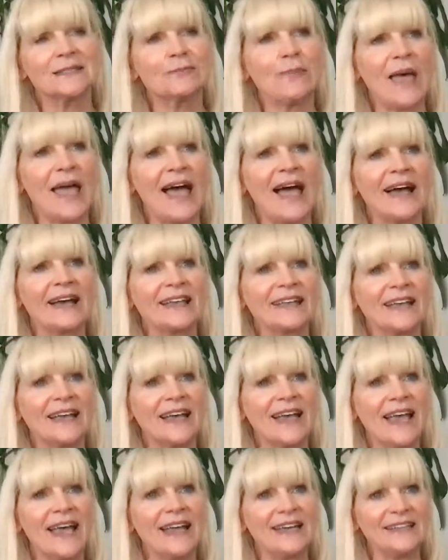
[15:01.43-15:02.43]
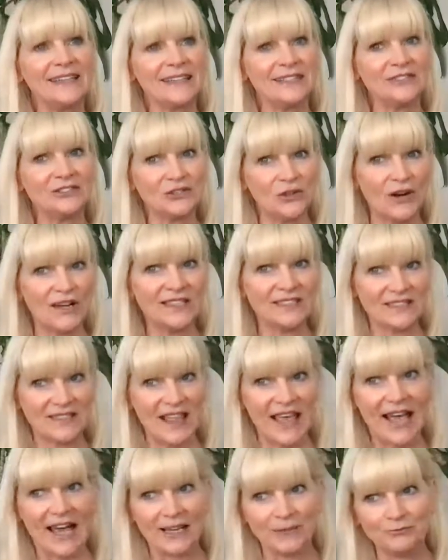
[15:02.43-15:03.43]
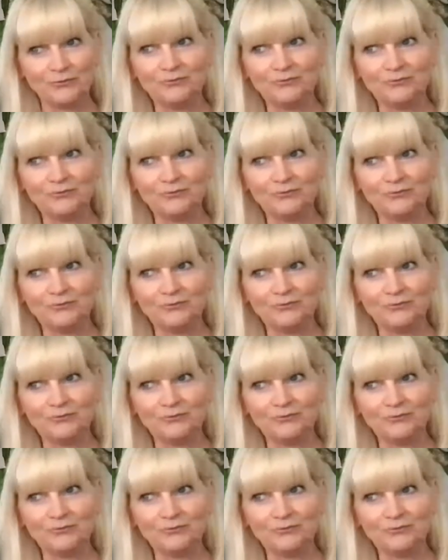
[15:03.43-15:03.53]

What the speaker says: back and enjoys that.